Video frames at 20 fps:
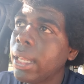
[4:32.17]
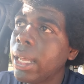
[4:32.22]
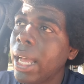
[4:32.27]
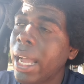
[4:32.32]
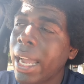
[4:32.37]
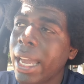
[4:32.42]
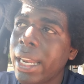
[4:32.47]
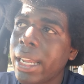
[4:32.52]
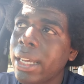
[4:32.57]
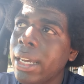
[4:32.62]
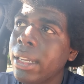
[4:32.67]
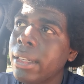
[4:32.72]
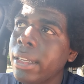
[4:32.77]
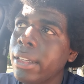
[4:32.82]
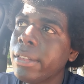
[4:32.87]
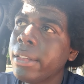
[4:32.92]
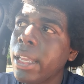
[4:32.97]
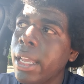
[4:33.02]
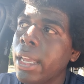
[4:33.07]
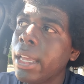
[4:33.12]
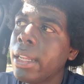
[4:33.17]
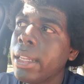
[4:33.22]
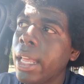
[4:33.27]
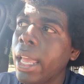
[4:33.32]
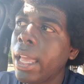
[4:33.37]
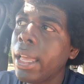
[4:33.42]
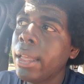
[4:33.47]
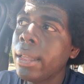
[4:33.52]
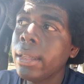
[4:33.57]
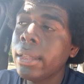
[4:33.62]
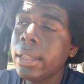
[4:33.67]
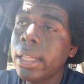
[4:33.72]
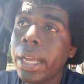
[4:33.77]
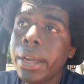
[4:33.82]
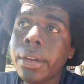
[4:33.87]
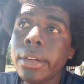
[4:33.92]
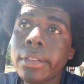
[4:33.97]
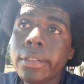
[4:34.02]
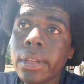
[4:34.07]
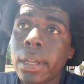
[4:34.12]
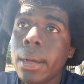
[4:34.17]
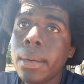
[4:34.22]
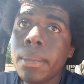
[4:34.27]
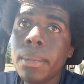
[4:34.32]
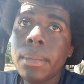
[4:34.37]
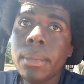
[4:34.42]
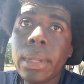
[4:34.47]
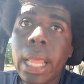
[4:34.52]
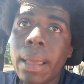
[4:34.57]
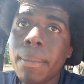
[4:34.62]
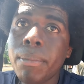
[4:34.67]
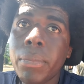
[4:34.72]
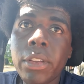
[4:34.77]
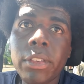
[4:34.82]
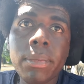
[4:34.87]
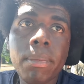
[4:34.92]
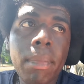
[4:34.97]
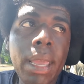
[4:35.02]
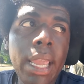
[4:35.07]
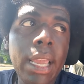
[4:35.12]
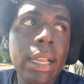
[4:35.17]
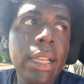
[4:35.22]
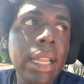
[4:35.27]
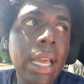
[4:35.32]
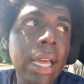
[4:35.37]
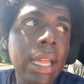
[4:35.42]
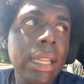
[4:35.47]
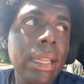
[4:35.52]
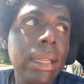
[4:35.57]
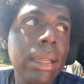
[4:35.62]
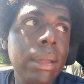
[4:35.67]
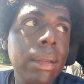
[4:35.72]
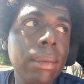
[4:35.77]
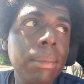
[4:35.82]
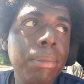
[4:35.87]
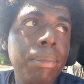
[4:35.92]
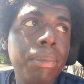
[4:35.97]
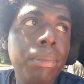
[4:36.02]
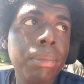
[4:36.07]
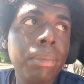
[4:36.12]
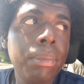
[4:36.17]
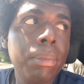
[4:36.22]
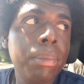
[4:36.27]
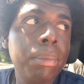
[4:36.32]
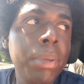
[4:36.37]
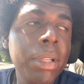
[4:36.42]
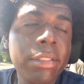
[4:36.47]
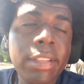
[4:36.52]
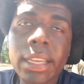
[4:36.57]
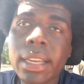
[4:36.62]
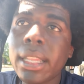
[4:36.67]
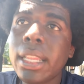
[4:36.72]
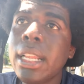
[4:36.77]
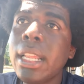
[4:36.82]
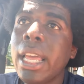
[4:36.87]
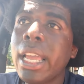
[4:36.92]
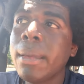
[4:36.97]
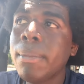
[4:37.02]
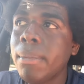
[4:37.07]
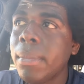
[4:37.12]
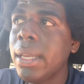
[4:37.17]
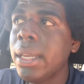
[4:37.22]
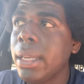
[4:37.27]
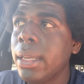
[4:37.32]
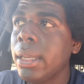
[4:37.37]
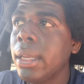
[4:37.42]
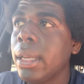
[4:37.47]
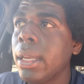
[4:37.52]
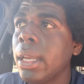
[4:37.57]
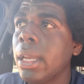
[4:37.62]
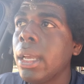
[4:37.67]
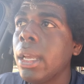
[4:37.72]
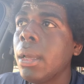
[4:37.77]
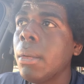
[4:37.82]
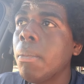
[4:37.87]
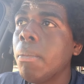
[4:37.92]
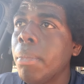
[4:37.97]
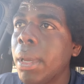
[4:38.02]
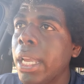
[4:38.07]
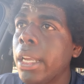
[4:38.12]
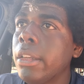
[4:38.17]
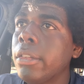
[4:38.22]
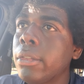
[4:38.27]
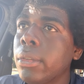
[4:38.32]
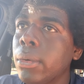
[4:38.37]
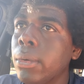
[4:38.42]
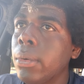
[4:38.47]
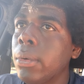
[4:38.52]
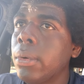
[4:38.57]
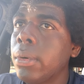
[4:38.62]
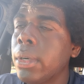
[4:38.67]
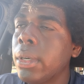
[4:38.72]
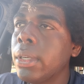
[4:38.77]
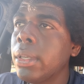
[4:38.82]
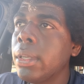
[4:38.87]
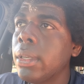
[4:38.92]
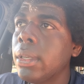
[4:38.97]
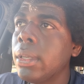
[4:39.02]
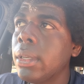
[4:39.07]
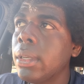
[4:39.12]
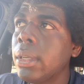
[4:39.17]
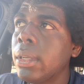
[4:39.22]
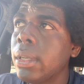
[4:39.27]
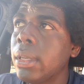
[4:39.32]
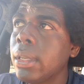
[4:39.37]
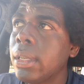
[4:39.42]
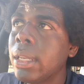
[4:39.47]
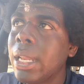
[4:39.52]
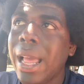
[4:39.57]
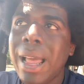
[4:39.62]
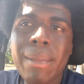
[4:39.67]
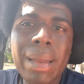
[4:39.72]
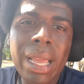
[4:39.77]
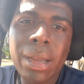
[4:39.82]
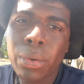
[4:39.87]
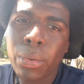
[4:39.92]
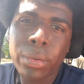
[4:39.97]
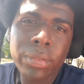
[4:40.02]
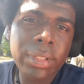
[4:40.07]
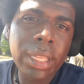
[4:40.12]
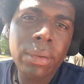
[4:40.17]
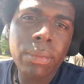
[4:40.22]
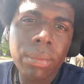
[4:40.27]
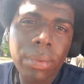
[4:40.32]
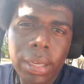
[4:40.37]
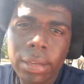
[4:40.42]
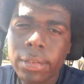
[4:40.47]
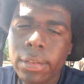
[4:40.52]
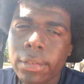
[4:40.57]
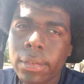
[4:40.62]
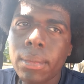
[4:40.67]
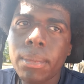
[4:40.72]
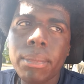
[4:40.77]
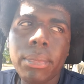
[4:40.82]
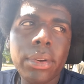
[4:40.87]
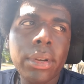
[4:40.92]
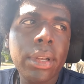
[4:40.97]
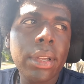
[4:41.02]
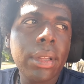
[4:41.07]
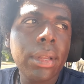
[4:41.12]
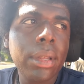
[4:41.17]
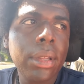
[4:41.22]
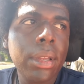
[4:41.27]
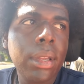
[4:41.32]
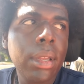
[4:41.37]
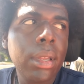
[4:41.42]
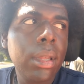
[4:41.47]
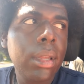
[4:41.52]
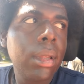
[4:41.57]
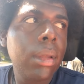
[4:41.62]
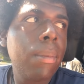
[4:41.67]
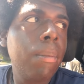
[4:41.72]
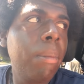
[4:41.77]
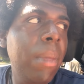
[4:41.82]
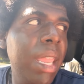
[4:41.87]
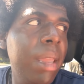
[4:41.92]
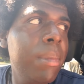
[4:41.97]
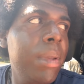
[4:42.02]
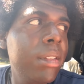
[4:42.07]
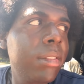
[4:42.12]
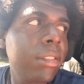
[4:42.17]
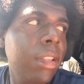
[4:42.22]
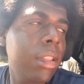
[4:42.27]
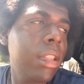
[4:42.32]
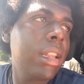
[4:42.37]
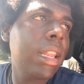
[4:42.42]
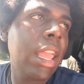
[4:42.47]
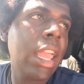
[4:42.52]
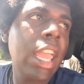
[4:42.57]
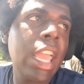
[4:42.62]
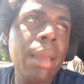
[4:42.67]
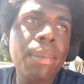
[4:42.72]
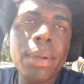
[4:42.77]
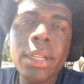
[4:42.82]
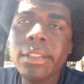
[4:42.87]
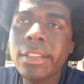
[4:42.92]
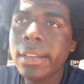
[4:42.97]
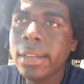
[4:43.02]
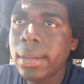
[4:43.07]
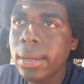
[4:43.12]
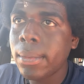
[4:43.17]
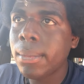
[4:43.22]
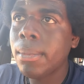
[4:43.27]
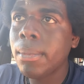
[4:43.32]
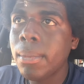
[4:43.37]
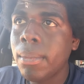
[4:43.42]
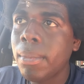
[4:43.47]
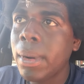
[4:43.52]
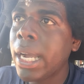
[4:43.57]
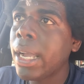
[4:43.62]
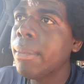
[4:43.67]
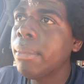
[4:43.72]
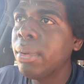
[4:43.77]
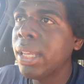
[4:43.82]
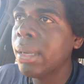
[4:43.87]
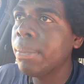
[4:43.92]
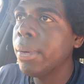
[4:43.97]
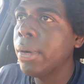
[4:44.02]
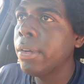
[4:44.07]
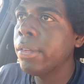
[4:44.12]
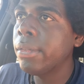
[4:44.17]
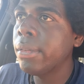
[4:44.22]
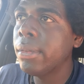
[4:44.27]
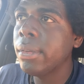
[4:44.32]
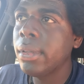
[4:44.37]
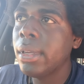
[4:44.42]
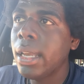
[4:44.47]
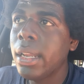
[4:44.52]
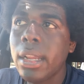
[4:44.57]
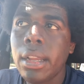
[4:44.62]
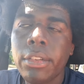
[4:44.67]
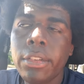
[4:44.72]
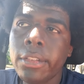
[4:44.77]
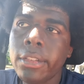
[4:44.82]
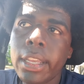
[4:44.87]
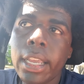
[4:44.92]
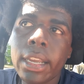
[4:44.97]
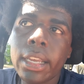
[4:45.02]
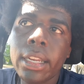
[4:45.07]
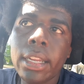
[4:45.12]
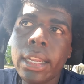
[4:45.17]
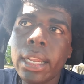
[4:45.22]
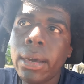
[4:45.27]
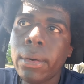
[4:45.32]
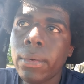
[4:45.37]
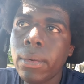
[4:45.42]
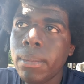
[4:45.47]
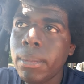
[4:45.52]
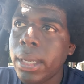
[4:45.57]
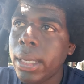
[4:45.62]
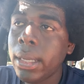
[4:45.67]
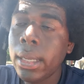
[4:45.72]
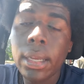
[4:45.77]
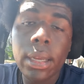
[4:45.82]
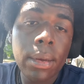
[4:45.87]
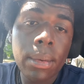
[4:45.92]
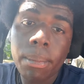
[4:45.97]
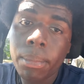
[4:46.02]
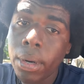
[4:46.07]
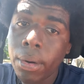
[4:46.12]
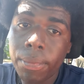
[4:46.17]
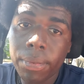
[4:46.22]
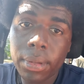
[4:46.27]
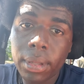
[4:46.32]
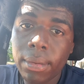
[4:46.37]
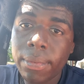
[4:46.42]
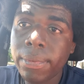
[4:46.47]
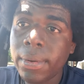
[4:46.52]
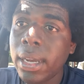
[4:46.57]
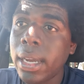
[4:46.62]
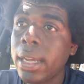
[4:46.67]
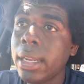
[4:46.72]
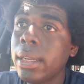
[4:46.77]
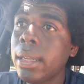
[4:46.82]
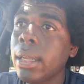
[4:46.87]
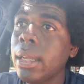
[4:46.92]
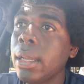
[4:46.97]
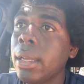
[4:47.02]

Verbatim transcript: I gotta understand that there are some that just may not particularly like me based on, I'm not gonna say racism, but maybe something that happened to them by a black person and they're just taking it out on me perfectly fine.